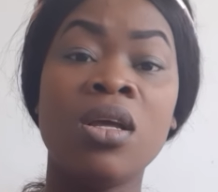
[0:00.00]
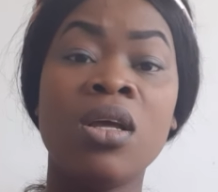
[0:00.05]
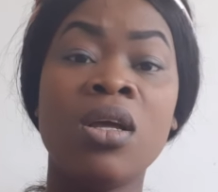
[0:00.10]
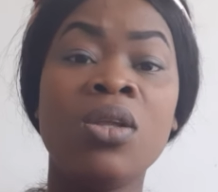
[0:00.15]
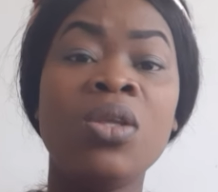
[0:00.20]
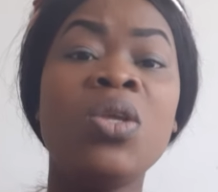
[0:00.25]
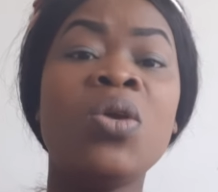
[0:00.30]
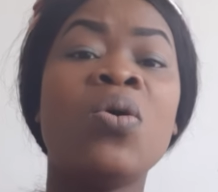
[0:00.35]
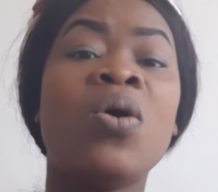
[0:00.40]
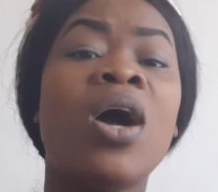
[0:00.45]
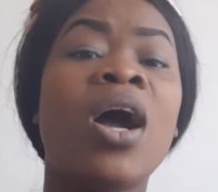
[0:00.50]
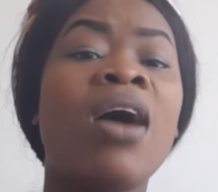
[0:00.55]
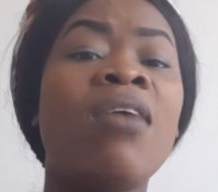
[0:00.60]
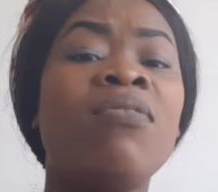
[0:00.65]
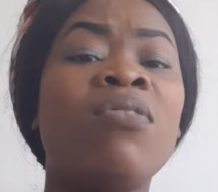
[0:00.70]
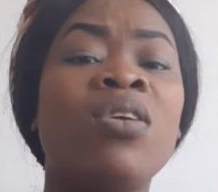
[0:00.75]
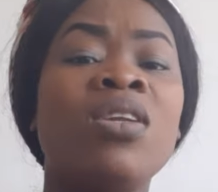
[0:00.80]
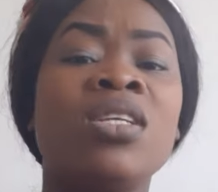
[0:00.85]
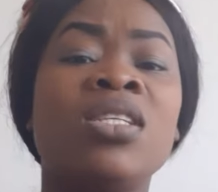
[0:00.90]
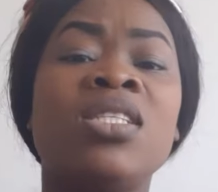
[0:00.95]
you
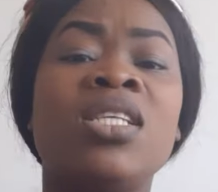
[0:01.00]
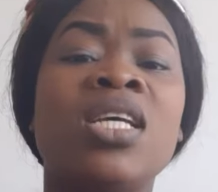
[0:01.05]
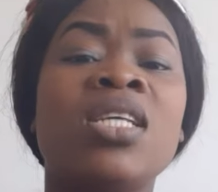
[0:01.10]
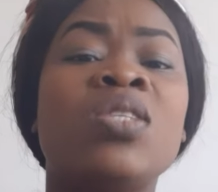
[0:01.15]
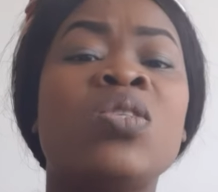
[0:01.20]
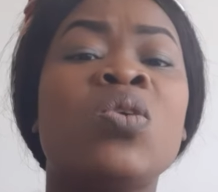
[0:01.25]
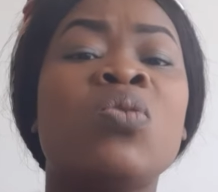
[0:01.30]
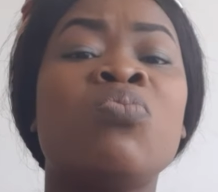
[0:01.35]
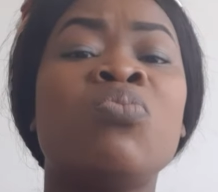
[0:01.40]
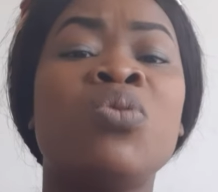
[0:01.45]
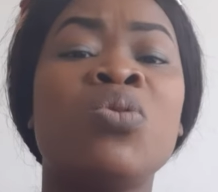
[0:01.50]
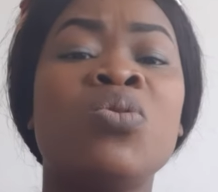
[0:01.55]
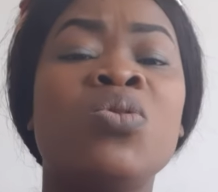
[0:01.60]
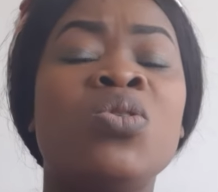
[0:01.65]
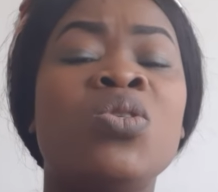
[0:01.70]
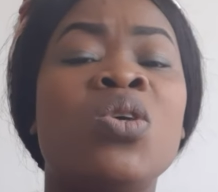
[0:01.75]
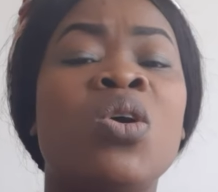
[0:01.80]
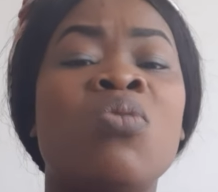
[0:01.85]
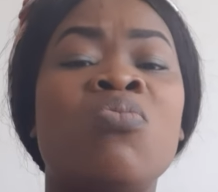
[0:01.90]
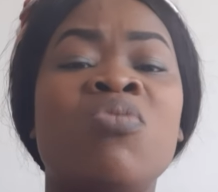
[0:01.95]
have all it takes to
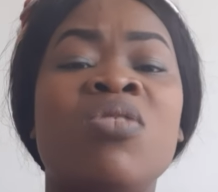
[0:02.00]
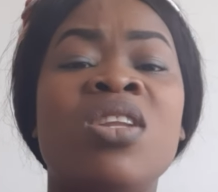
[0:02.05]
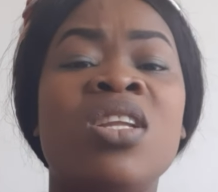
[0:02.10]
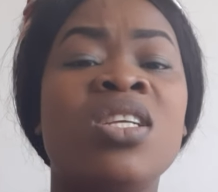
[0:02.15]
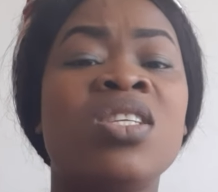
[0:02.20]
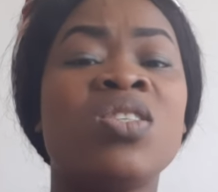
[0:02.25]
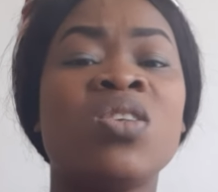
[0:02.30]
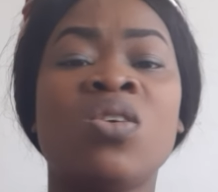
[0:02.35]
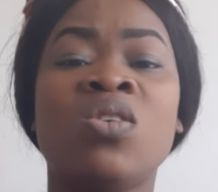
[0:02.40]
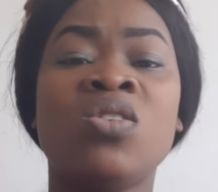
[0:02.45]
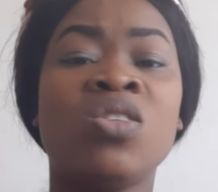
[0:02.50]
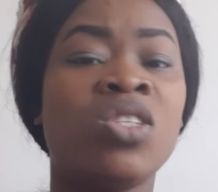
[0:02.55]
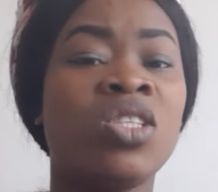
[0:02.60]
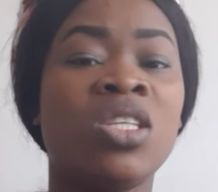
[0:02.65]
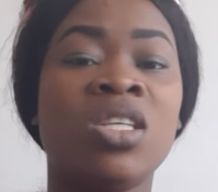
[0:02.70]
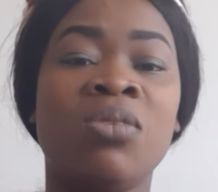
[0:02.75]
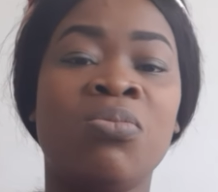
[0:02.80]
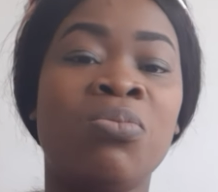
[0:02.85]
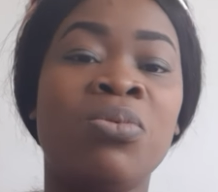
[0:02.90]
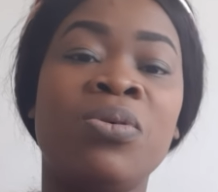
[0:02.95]
build your
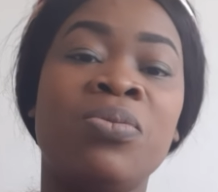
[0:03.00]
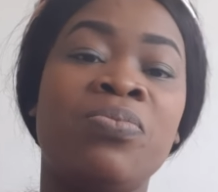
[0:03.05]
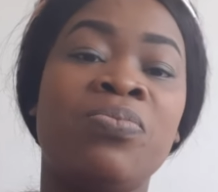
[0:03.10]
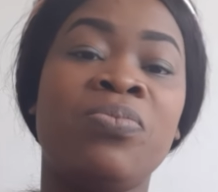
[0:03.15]
relationship.